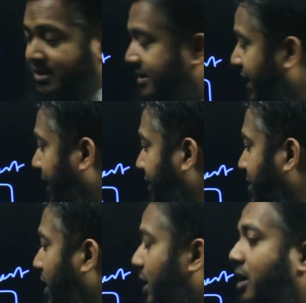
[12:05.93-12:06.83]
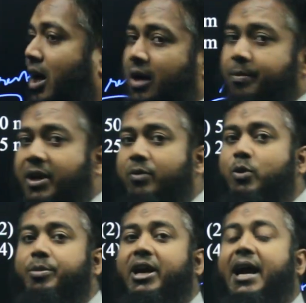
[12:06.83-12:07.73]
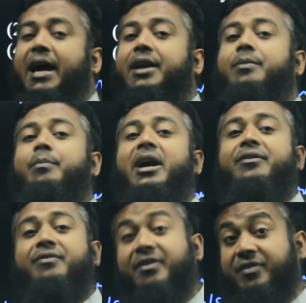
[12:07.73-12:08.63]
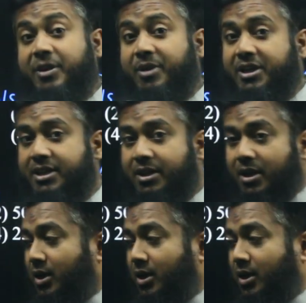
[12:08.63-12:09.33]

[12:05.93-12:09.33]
seconds, car B would be ahead by 50 meter